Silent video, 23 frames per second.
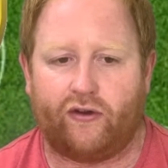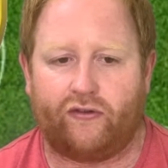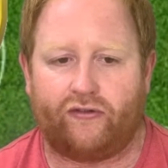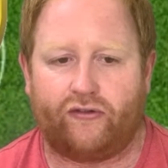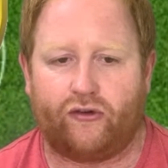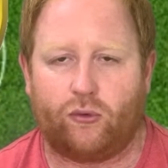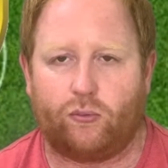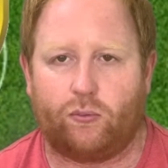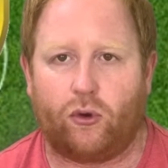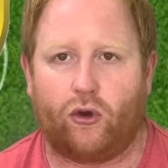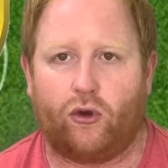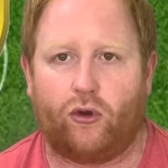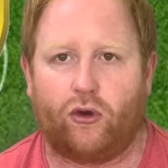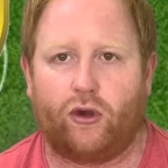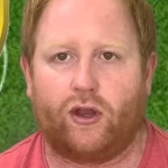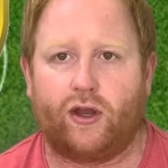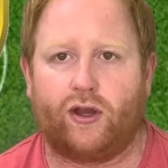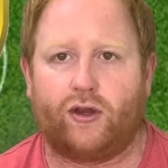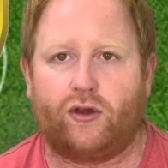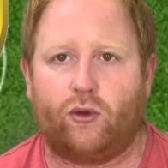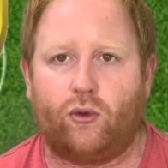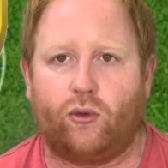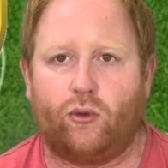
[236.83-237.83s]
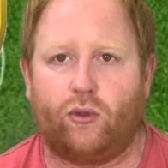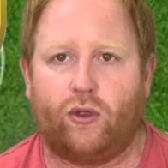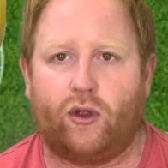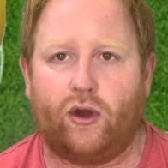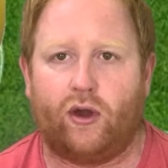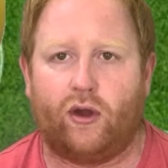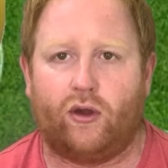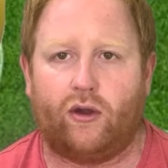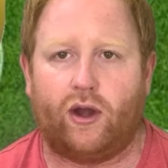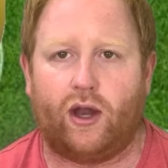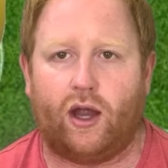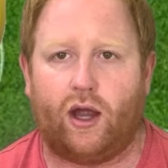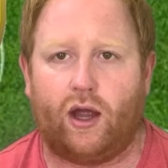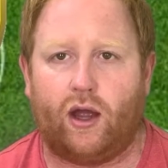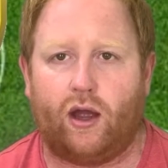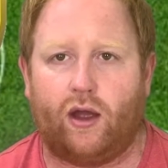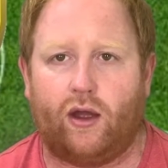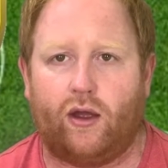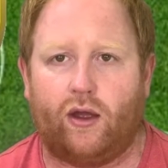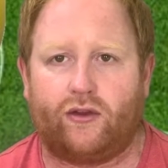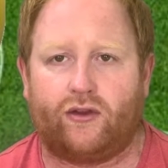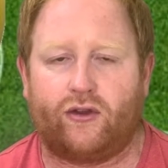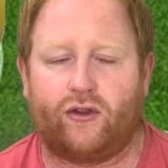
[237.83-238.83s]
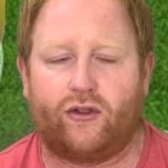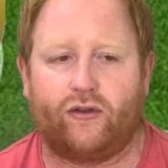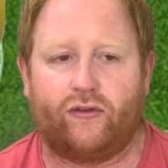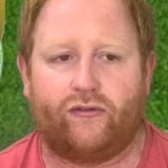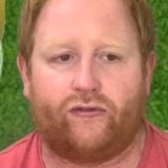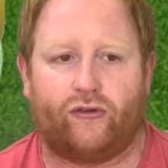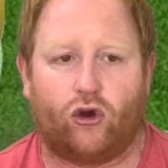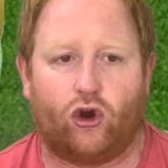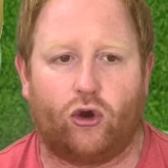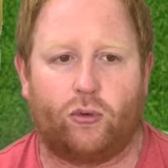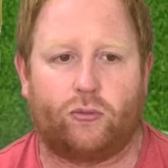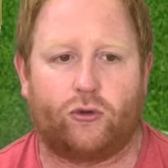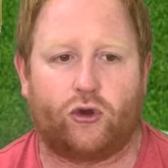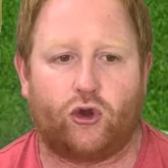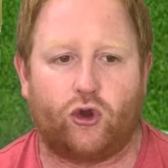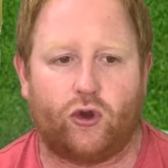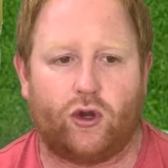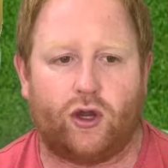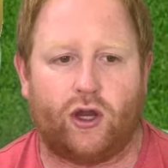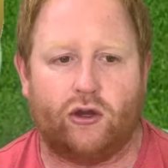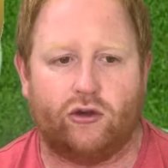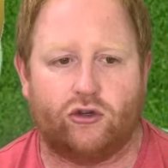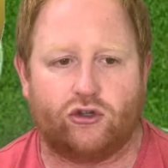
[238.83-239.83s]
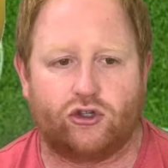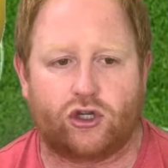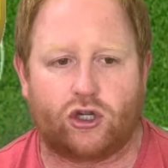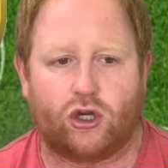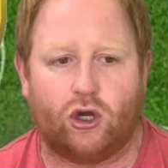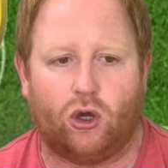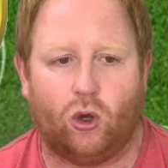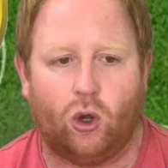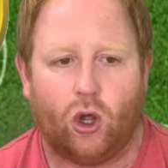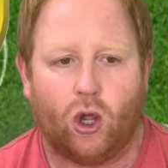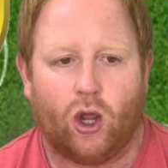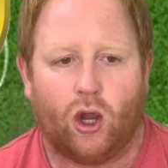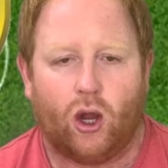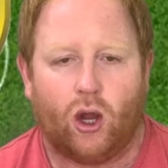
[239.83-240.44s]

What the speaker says: for Burnley to their form 2 years ago,